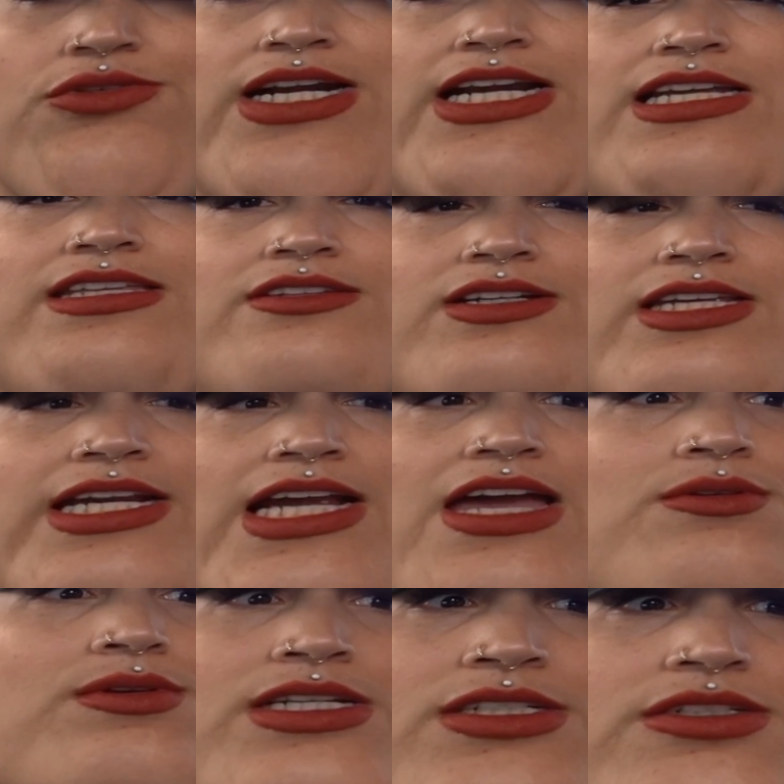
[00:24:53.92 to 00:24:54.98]
Right? They're like, I
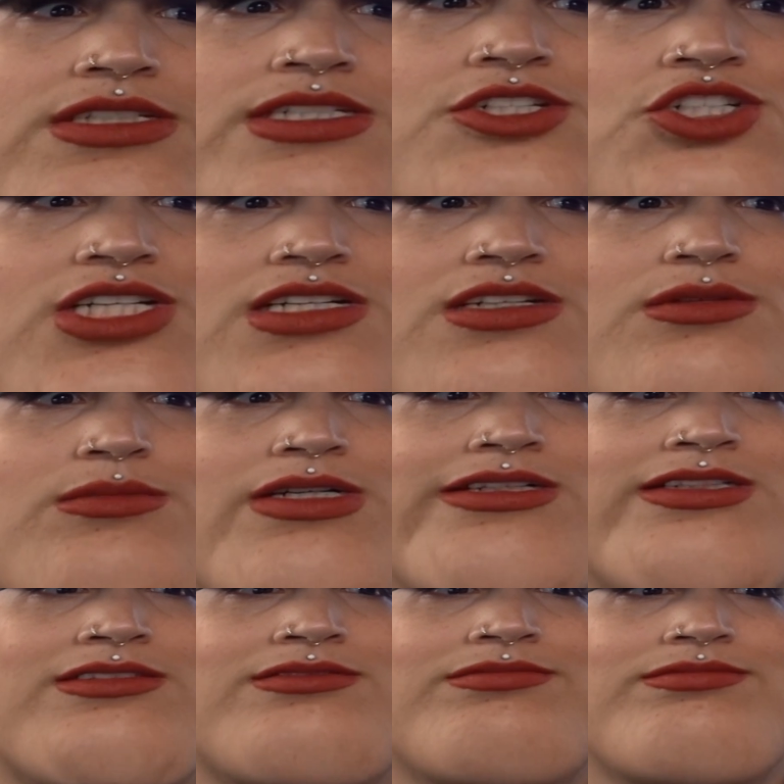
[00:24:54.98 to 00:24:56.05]
don't want to do this shit no
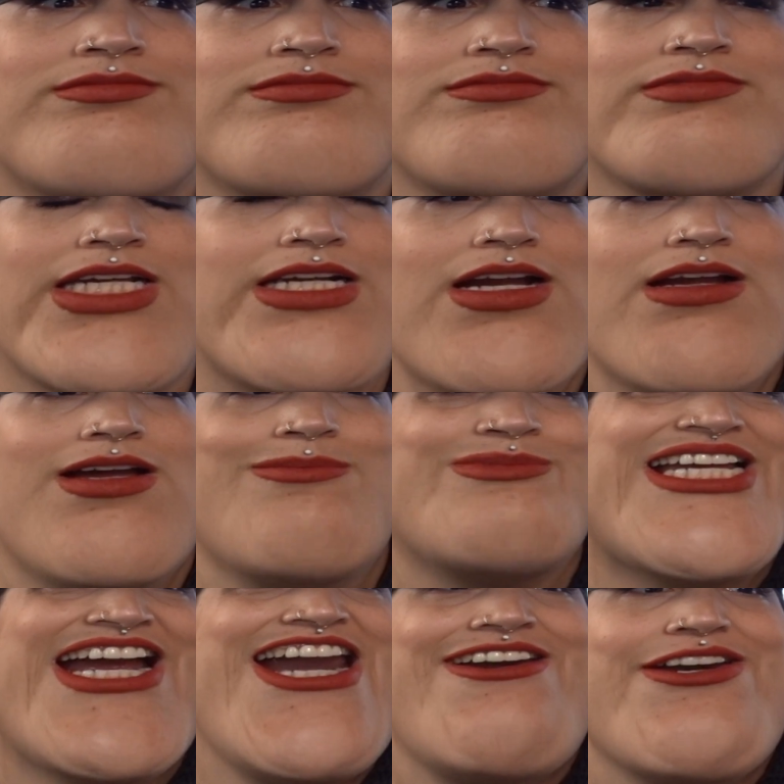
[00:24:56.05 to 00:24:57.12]
more. I'm
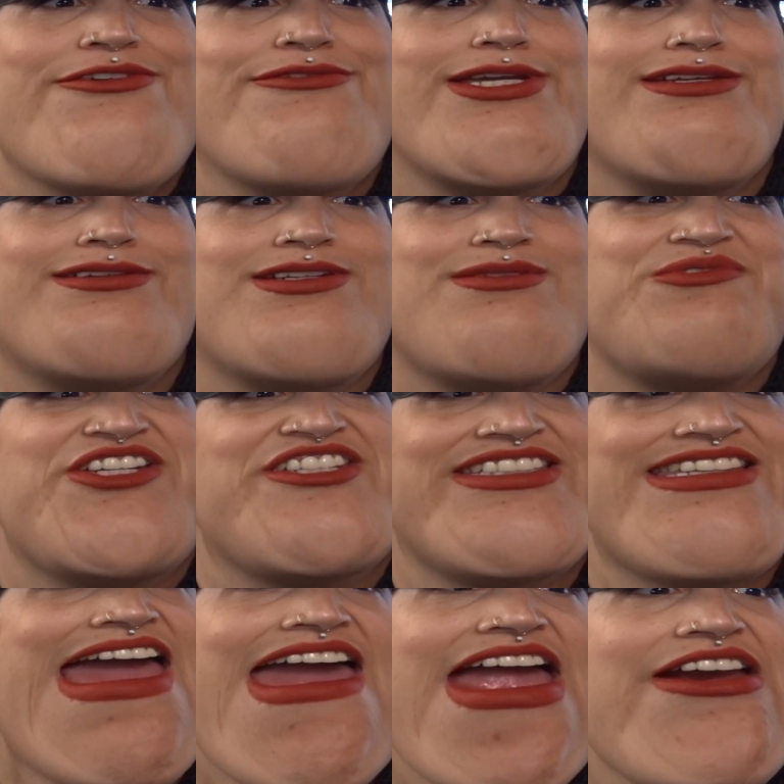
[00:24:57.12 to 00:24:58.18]
tired of it. I'm just
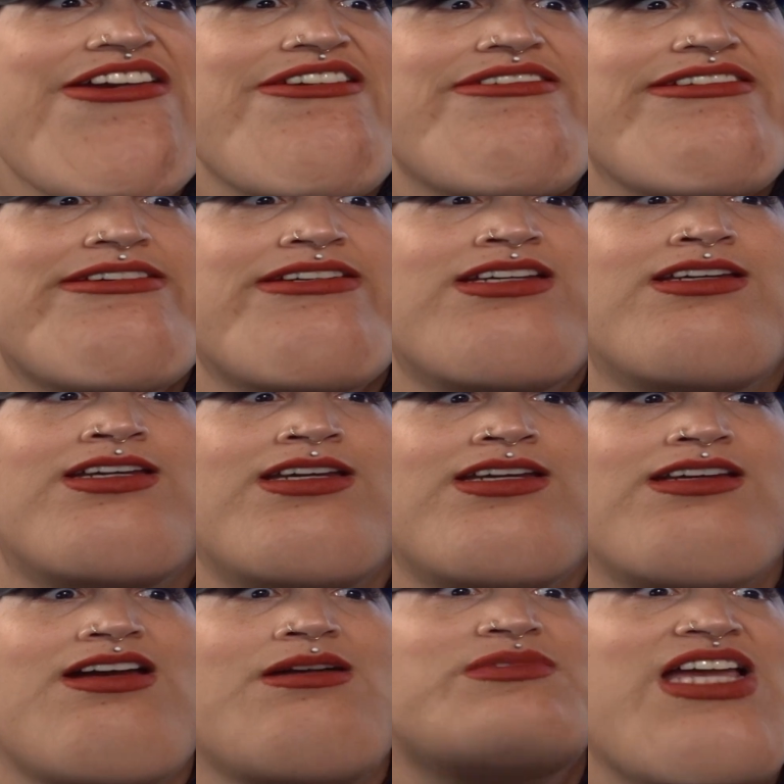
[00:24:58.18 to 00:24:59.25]
tired.
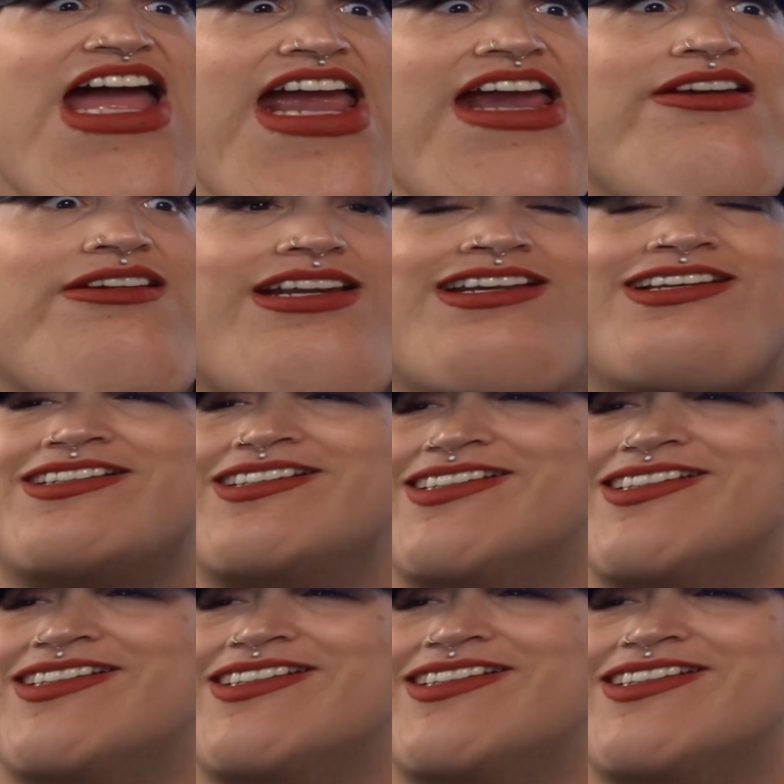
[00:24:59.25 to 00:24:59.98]
I'm tired.